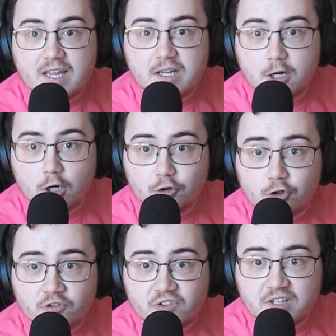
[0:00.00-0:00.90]
in
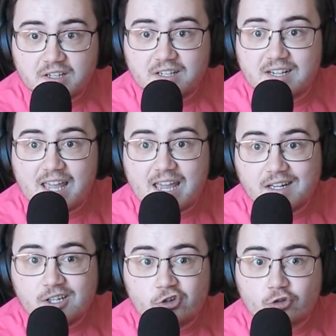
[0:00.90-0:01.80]
understanding
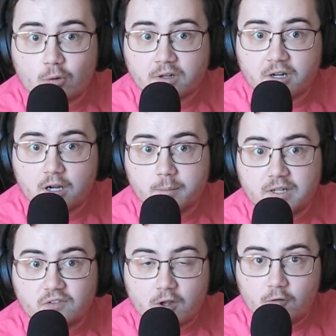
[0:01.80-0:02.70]
any
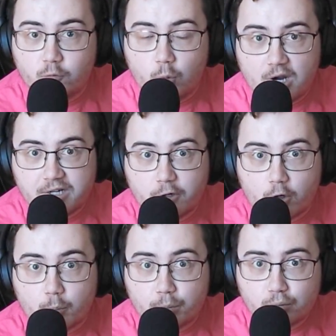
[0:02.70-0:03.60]
shortcomings of Wine
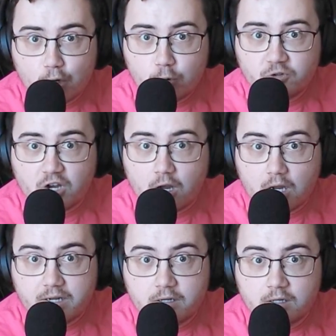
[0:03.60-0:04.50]
or Proton.